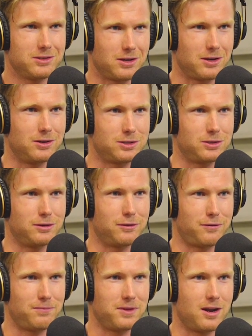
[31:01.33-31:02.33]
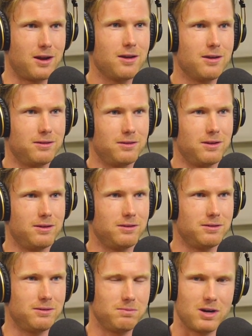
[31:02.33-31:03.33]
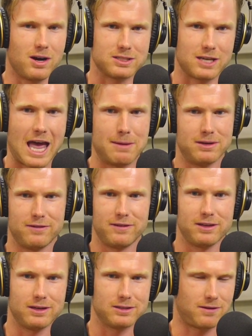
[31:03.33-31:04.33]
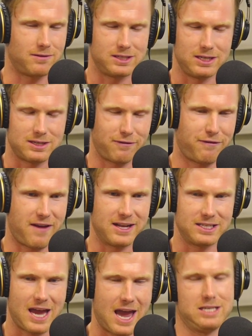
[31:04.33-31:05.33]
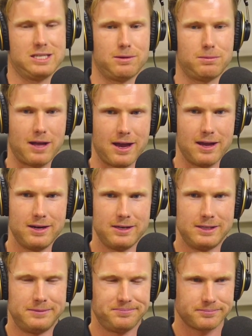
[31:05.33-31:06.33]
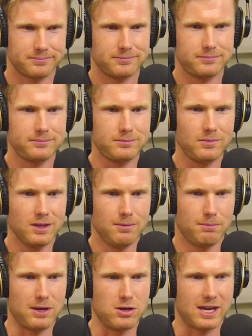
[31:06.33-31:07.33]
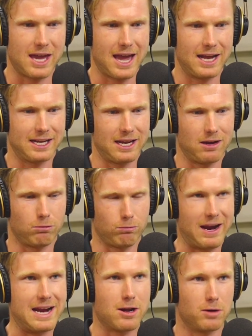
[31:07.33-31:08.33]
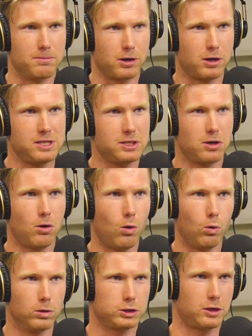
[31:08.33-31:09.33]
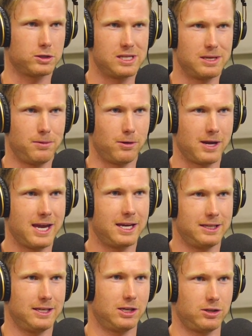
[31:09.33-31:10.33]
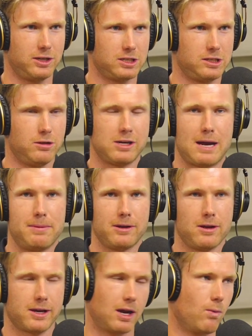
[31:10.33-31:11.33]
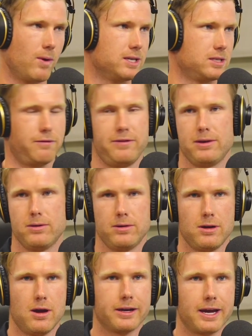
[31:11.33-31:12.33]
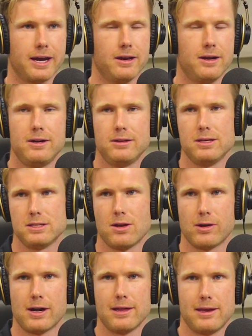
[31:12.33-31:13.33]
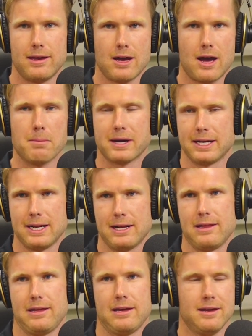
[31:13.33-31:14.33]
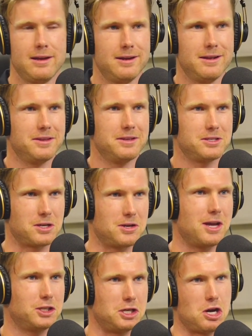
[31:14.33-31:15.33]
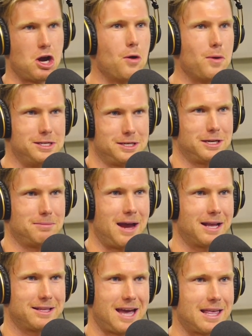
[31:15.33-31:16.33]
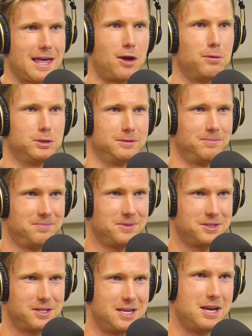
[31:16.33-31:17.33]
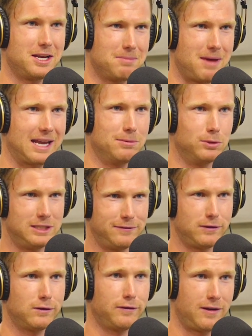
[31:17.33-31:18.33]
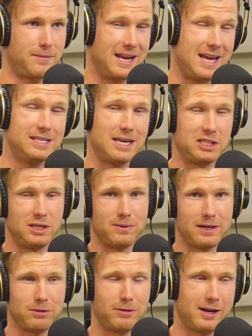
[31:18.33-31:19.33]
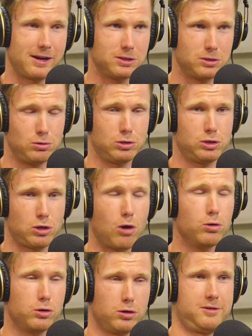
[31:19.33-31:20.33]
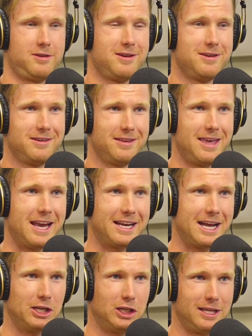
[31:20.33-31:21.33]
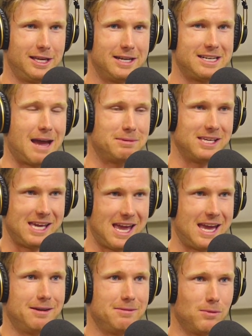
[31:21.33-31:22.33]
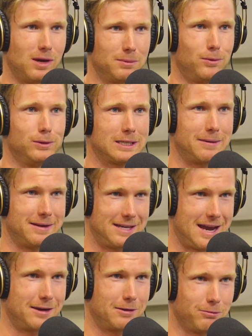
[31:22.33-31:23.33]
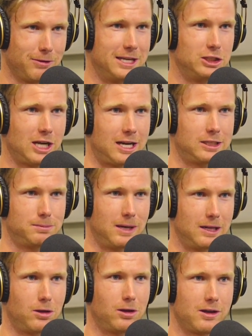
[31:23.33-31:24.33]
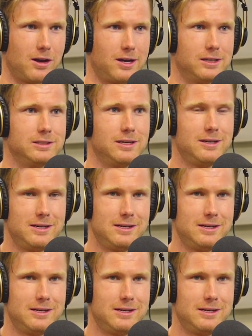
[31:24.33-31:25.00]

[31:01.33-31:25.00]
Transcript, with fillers: Wow. So you sort of, you know, guys like AB de Villiers obviously is a fantastic player. But you can get a read on him because he's got all the shots in the book. He can literally just look up and go, okay, where's the field? Okay, there's no guy there. I'm going to hit it there. So you actually know he's going to make take that option. So then you can make it more difficult for him. And he's actually one of the rare guys who's so good, he can actually then adapt again while the ball's coming down and readjust. But a lot of guys,